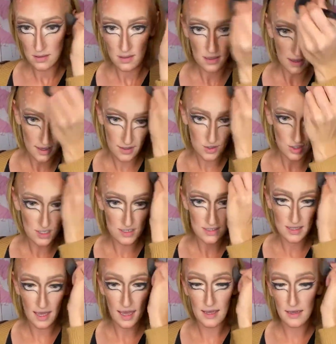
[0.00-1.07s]
and just
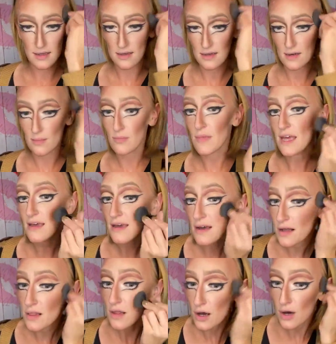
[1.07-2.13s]
like make it
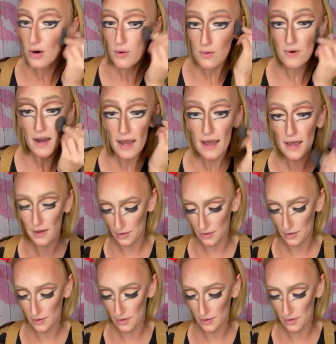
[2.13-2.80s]
glow, right?